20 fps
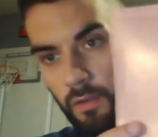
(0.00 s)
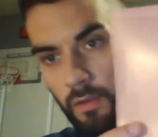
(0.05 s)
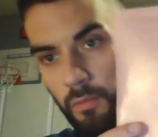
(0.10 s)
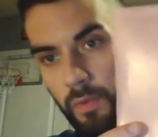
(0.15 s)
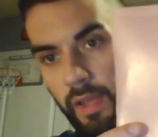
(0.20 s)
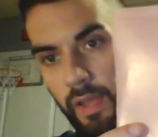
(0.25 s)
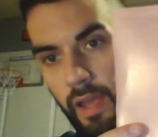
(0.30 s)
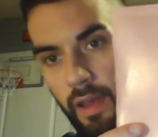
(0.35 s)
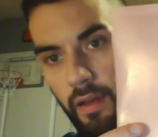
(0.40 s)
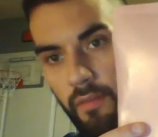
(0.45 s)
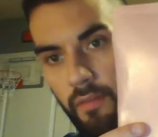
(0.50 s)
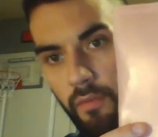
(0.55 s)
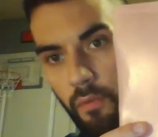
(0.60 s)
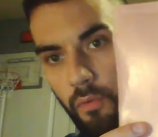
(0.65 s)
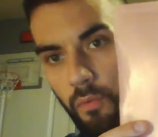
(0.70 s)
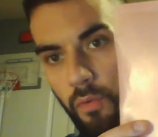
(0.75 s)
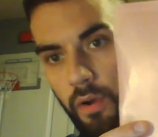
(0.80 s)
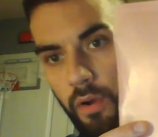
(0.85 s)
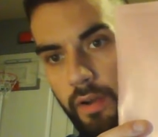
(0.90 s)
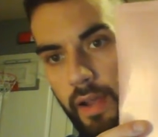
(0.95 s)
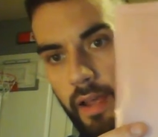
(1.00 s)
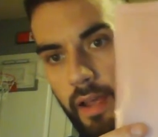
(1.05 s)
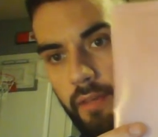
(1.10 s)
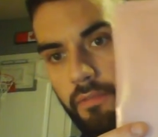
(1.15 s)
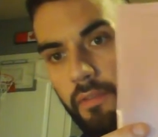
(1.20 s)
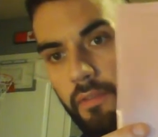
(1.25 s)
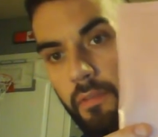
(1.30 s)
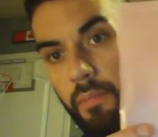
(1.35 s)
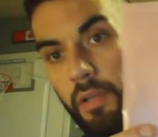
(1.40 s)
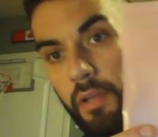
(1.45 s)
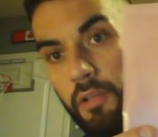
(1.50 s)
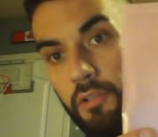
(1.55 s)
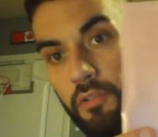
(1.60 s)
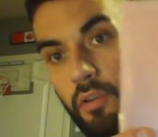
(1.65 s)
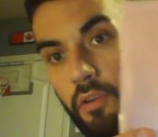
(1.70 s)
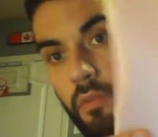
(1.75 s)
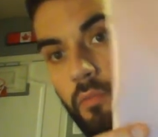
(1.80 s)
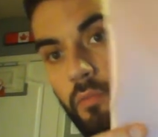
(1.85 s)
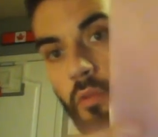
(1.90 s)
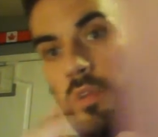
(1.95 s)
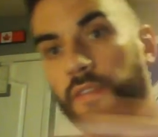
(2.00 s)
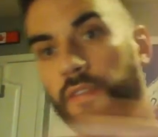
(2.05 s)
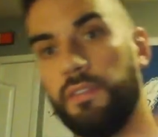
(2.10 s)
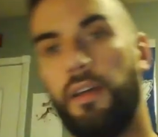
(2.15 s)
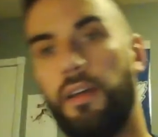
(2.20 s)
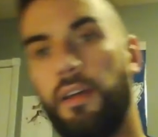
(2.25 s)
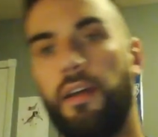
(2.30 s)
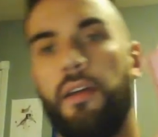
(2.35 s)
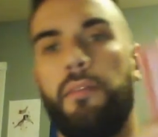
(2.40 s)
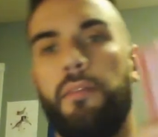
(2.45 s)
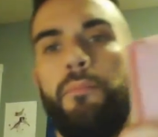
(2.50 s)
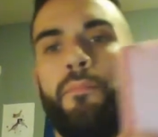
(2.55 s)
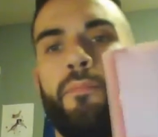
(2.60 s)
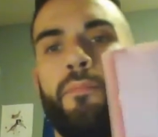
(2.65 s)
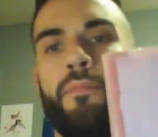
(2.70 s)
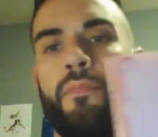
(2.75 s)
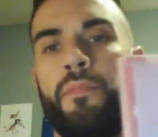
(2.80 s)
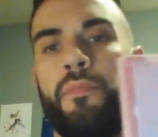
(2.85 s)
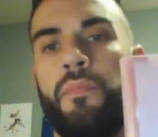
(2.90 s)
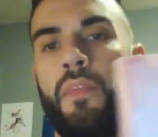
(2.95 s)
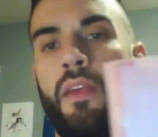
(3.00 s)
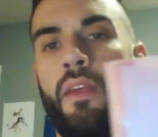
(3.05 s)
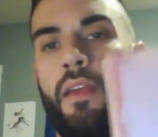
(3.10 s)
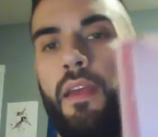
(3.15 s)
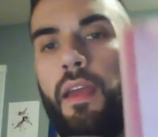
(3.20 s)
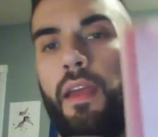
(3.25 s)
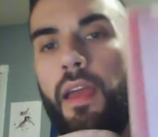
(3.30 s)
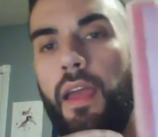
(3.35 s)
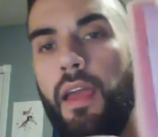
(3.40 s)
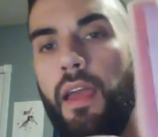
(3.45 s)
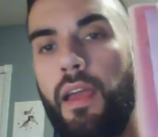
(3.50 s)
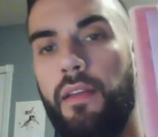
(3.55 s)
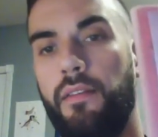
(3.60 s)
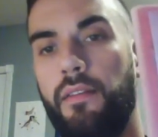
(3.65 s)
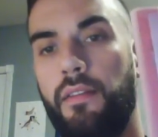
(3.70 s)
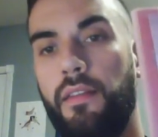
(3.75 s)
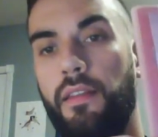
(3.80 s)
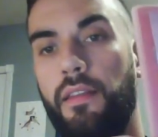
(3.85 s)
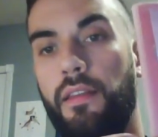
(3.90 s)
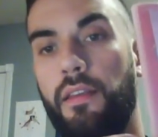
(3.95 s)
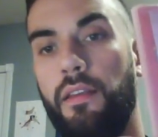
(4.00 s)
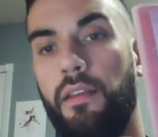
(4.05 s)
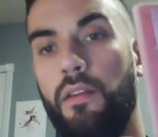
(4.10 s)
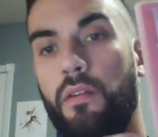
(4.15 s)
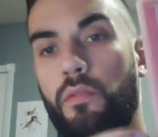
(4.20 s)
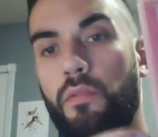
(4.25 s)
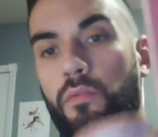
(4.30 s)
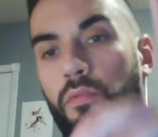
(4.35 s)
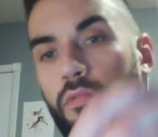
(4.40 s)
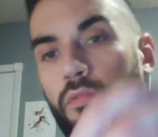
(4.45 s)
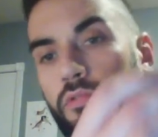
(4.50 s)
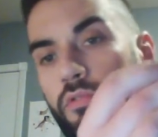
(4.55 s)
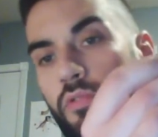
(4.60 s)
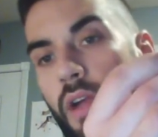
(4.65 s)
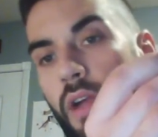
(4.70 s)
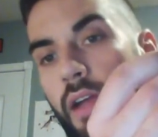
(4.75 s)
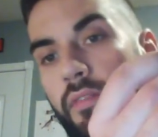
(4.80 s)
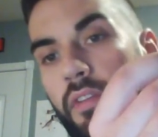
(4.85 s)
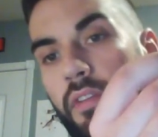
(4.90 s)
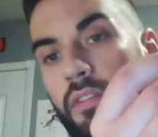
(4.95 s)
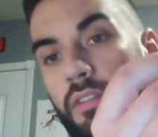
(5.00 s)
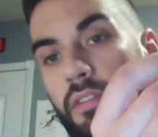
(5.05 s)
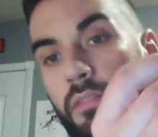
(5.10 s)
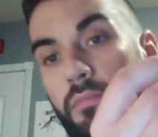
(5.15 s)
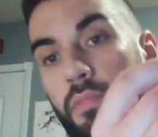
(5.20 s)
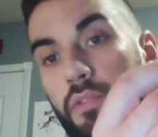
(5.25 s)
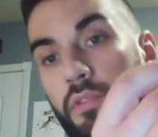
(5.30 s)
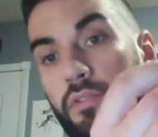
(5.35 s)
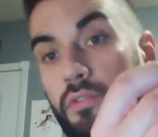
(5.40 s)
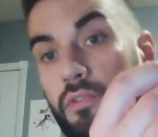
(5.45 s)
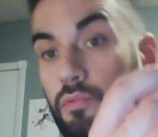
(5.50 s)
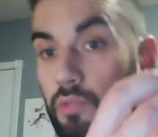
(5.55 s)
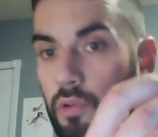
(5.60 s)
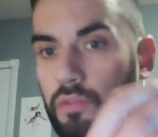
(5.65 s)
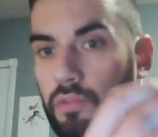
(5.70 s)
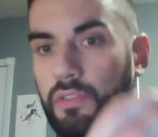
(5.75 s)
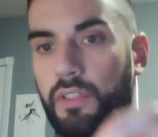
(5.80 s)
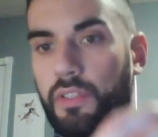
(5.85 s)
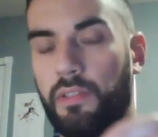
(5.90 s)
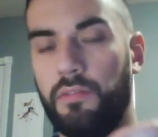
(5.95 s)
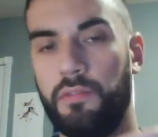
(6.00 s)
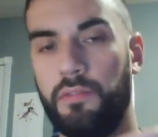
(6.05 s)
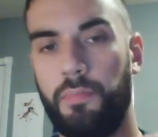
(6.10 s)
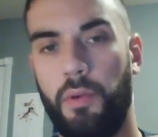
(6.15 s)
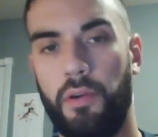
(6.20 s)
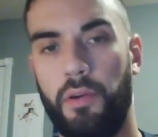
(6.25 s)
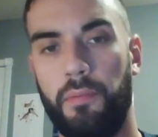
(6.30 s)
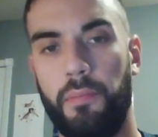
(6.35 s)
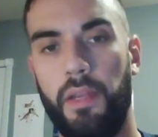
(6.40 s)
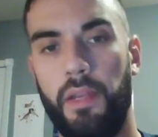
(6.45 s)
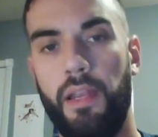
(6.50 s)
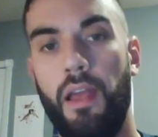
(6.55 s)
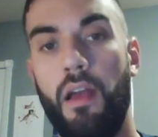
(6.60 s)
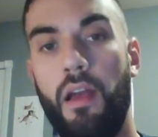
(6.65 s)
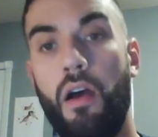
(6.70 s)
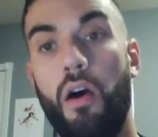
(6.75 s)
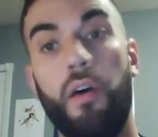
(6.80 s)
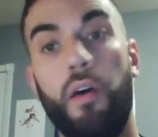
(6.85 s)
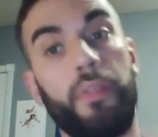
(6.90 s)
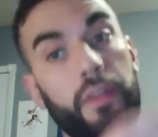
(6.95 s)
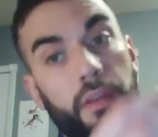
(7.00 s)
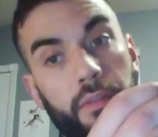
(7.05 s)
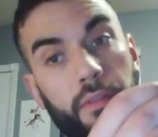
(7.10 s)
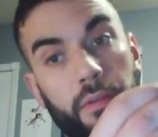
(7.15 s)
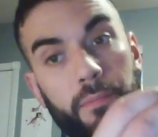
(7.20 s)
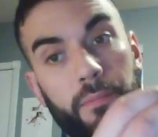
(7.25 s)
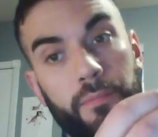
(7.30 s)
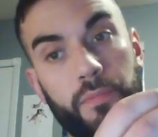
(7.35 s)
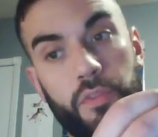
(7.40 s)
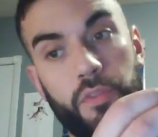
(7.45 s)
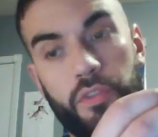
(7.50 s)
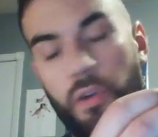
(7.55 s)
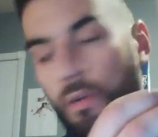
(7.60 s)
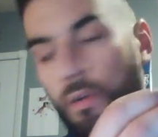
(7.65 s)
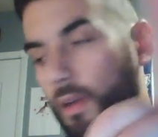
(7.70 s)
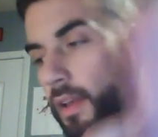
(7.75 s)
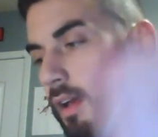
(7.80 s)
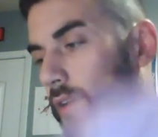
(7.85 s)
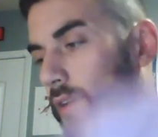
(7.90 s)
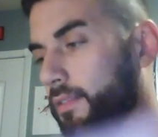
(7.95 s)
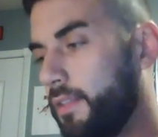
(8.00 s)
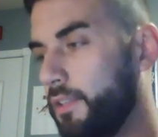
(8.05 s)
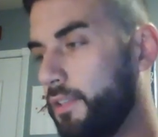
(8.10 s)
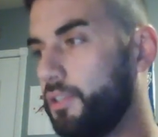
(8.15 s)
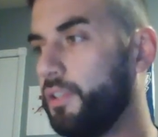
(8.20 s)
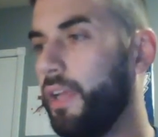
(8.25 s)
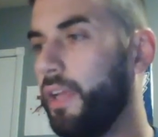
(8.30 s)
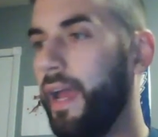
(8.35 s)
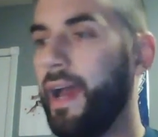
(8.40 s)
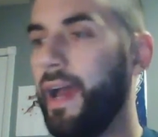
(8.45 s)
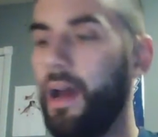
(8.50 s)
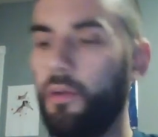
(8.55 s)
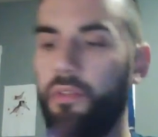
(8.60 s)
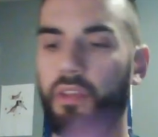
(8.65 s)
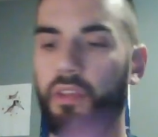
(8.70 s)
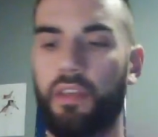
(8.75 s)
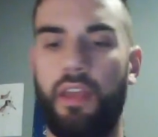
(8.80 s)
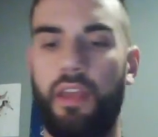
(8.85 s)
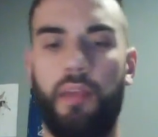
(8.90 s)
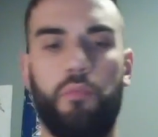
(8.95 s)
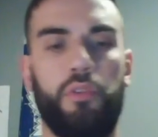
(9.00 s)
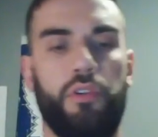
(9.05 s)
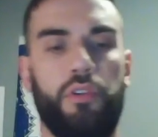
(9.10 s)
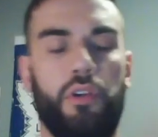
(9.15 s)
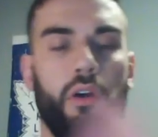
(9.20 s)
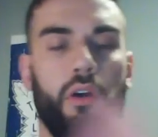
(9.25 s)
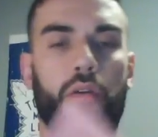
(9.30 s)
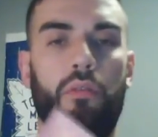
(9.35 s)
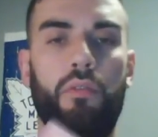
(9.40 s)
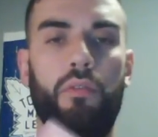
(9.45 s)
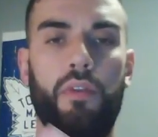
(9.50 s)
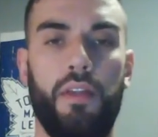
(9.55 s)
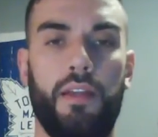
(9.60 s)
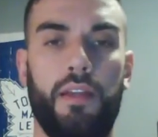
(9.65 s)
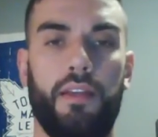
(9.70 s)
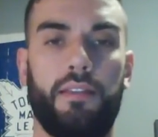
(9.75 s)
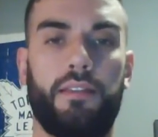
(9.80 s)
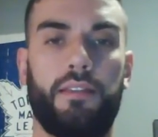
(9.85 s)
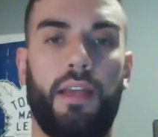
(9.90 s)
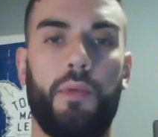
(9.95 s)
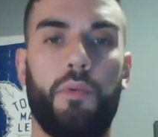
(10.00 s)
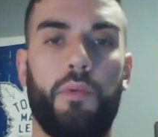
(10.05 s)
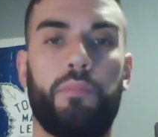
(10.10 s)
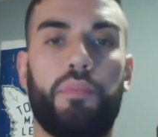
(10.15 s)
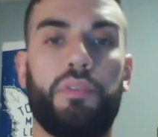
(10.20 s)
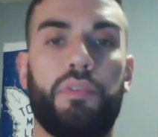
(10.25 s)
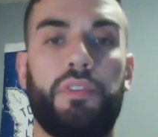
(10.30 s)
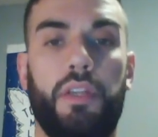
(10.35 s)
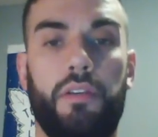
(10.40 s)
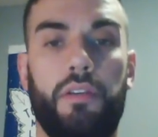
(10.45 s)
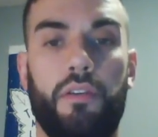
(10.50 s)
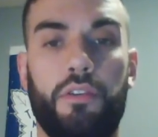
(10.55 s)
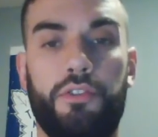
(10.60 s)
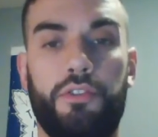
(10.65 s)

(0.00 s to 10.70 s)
we have one half of the picture on one side and the driving symbols, the road signals, pardon me, on the other. So essentially how the game would go is I would present our